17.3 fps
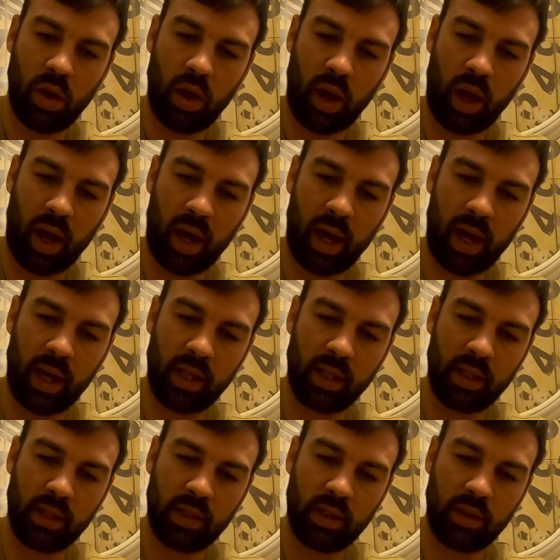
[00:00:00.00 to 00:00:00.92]
at
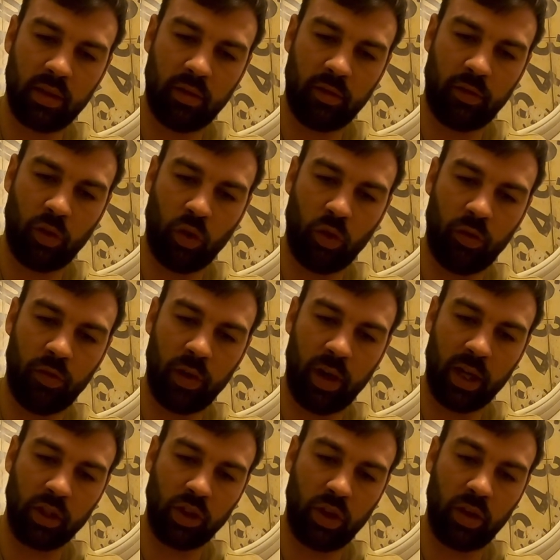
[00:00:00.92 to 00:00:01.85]

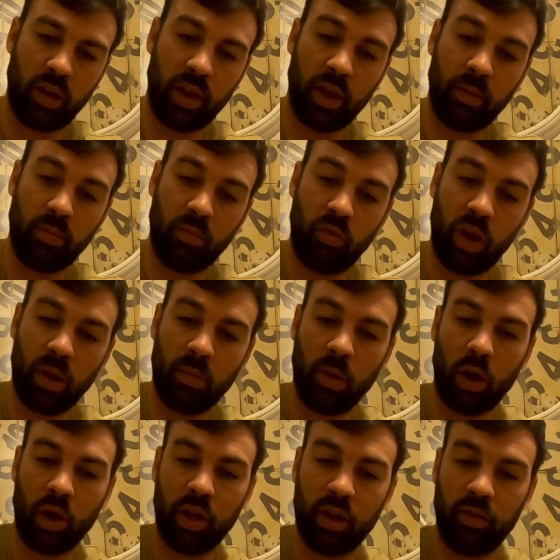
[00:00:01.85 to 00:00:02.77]
the rig
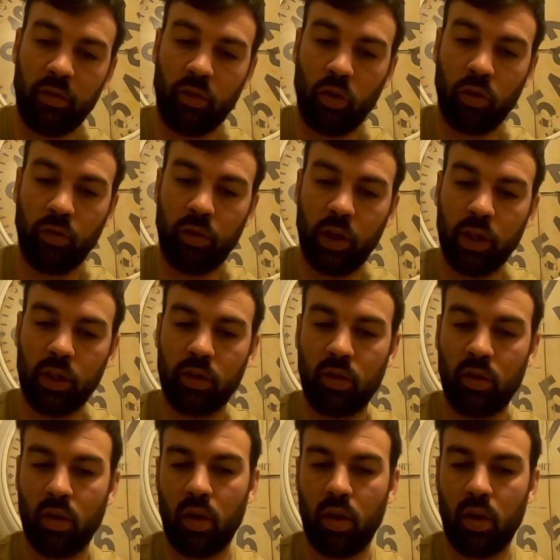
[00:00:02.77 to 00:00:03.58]
body at 4 foot.